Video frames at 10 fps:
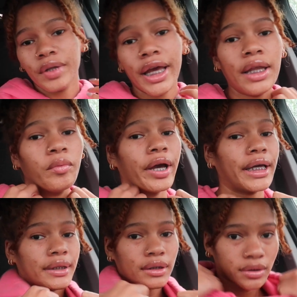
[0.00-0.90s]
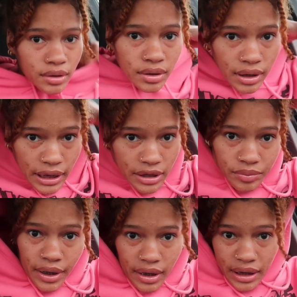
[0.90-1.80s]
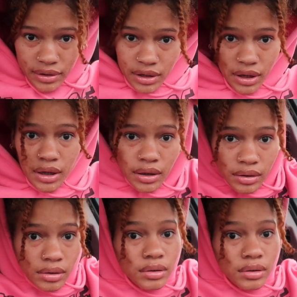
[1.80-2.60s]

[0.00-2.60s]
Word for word: Anyway, it's raining outside,